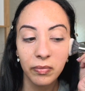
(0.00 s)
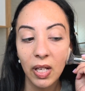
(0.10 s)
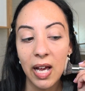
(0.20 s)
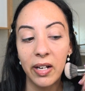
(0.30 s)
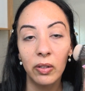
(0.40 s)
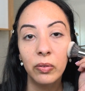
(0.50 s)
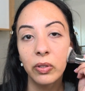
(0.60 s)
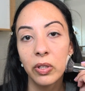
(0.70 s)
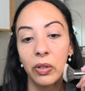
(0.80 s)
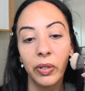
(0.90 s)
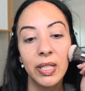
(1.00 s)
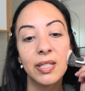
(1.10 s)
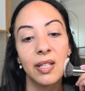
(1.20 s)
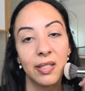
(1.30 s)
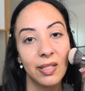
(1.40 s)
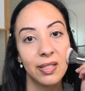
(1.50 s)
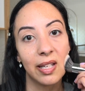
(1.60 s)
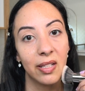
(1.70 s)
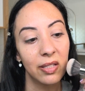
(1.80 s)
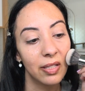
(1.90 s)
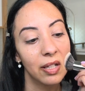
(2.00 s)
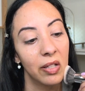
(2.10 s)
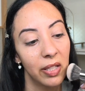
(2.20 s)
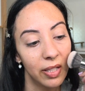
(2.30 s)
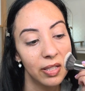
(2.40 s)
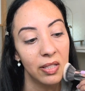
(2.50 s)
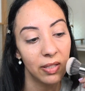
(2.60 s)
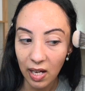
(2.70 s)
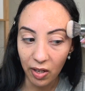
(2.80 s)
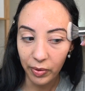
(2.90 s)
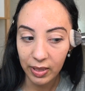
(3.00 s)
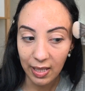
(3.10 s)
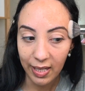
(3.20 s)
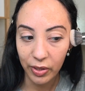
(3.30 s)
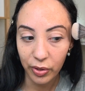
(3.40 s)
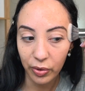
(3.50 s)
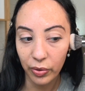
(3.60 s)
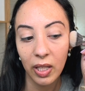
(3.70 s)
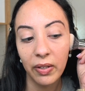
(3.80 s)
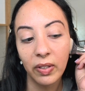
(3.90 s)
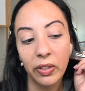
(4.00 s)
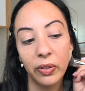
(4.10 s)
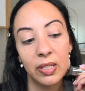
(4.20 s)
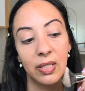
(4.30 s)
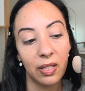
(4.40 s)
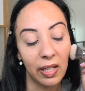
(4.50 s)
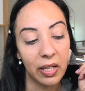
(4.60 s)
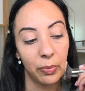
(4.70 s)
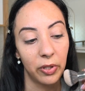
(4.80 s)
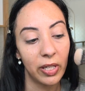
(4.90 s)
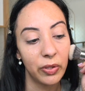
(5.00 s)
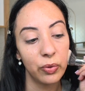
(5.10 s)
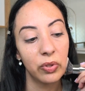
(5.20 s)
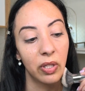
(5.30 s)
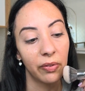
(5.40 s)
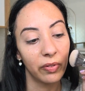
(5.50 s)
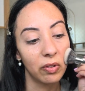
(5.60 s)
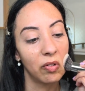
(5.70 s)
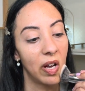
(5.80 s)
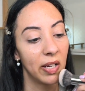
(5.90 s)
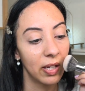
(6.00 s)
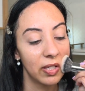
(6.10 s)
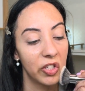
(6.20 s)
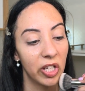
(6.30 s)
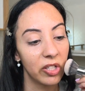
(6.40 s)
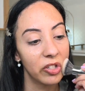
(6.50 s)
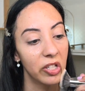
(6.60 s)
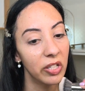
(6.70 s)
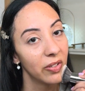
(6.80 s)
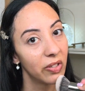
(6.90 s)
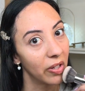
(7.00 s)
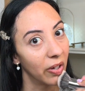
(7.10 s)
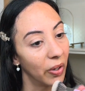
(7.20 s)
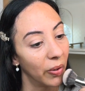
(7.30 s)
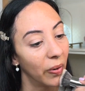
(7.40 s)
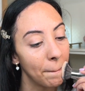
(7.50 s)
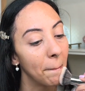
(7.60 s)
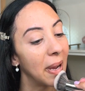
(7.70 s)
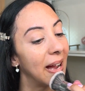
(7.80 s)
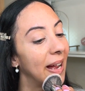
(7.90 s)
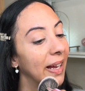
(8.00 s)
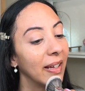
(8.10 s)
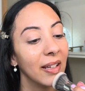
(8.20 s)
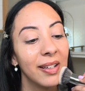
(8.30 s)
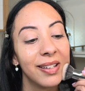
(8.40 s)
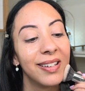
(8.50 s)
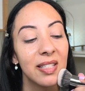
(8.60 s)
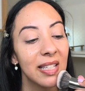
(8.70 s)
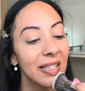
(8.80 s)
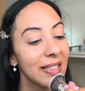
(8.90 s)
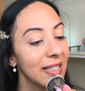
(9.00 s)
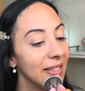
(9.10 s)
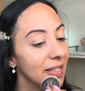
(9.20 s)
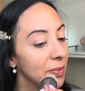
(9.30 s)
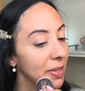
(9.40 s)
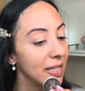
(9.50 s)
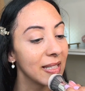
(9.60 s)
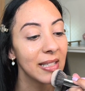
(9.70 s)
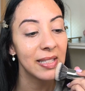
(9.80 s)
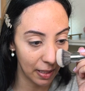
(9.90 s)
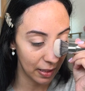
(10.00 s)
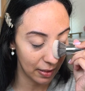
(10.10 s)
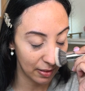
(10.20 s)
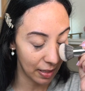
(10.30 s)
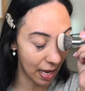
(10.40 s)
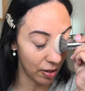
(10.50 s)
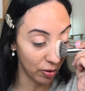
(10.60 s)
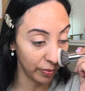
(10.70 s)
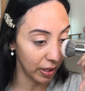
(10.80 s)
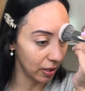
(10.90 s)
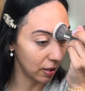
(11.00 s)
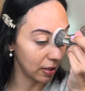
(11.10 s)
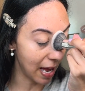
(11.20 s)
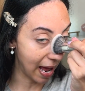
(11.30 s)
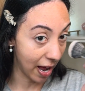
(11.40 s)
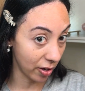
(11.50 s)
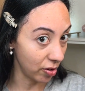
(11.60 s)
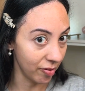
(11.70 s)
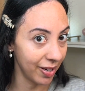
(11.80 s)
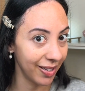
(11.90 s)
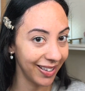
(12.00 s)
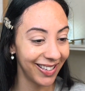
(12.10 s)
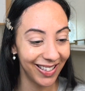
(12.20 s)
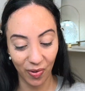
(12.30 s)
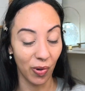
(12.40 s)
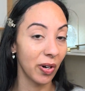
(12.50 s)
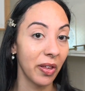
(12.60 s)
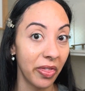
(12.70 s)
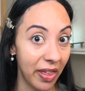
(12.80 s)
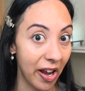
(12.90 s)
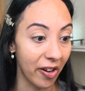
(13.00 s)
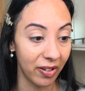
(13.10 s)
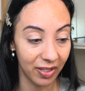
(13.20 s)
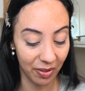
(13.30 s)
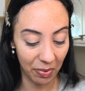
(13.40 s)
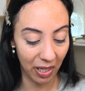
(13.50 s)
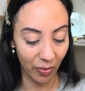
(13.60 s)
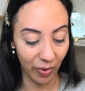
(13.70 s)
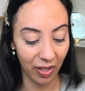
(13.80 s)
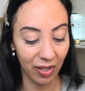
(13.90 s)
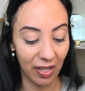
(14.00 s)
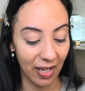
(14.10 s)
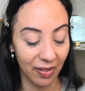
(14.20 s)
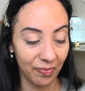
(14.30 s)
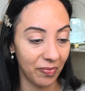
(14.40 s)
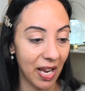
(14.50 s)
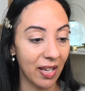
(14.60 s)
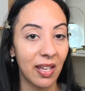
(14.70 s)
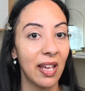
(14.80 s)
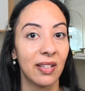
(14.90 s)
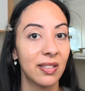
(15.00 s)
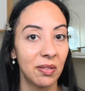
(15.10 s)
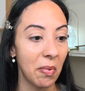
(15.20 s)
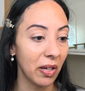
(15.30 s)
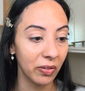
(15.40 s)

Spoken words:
I don't notice a scent on this. I always like to give a little disclaimer. I do suffer chronic congestion, so my scent is not always accurate or there to begin with. Like, I can't smell